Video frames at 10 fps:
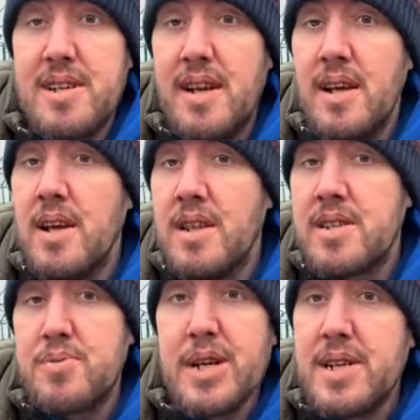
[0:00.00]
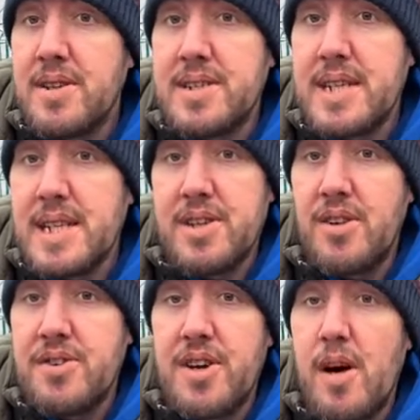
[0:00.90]
in, sprinkle the seeds
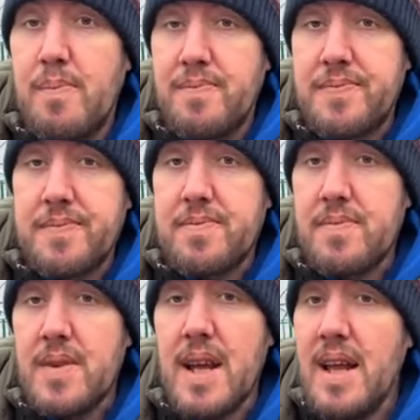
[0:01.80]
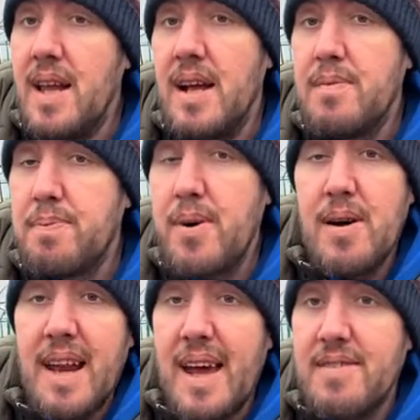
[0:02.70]
on top, put a
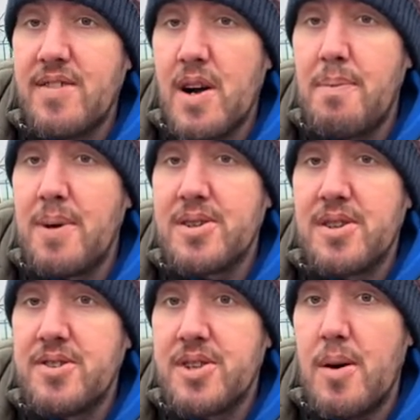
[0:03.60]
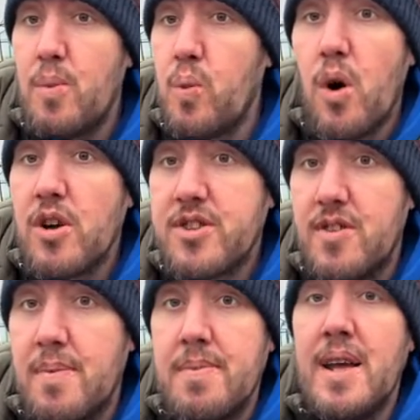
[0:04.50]
layer of compost on top, water
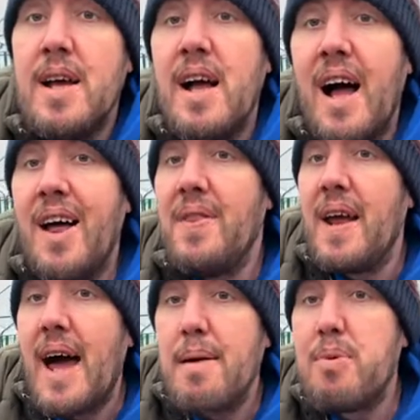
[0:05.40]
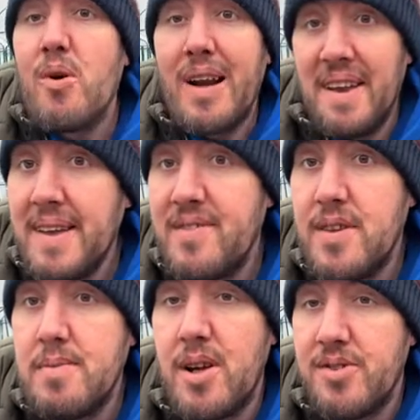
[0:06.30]
them, and then I put cling
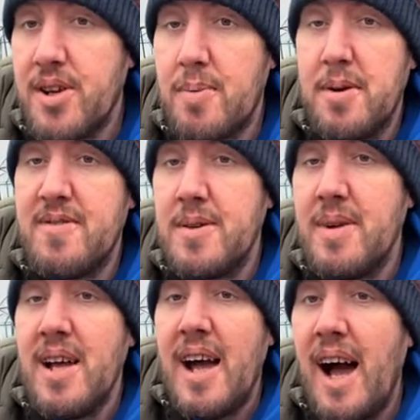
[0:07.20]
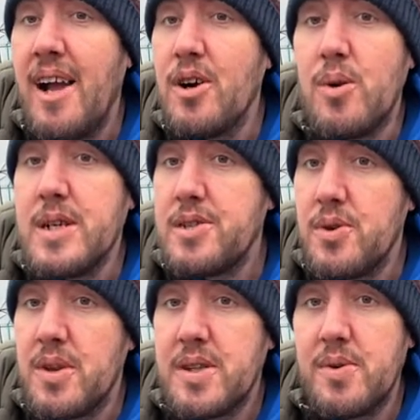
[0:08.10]
film on top of them. I always
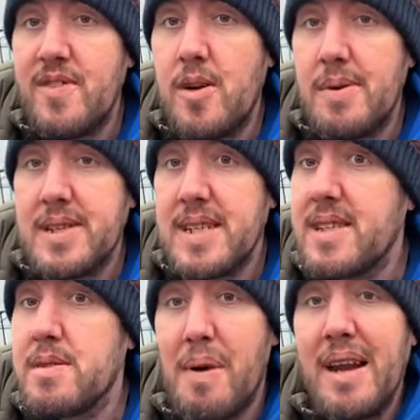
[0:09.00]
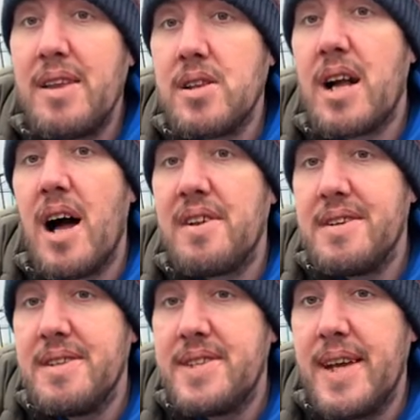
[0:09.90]
do this with all my seeds. It's my little
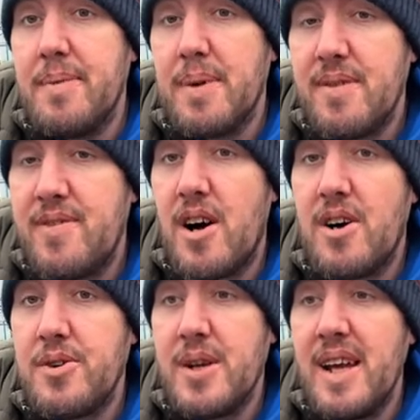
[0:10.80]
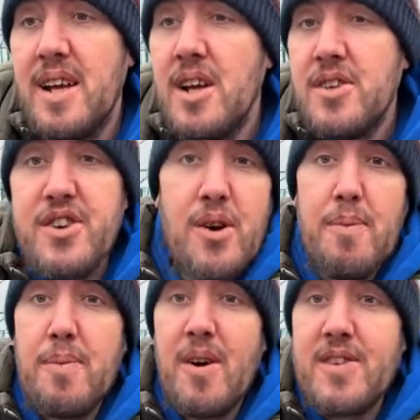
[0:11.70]
gardening tip for doing it.
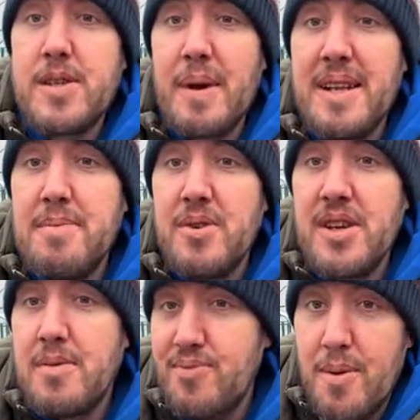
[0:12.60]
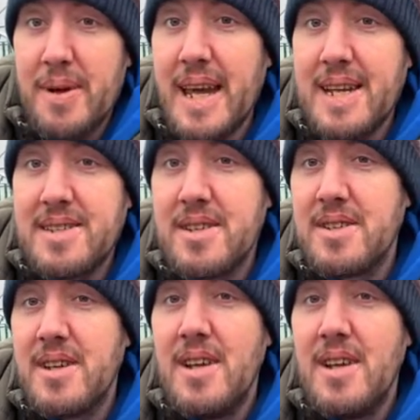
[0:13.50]
Don't bother spending money on propagators.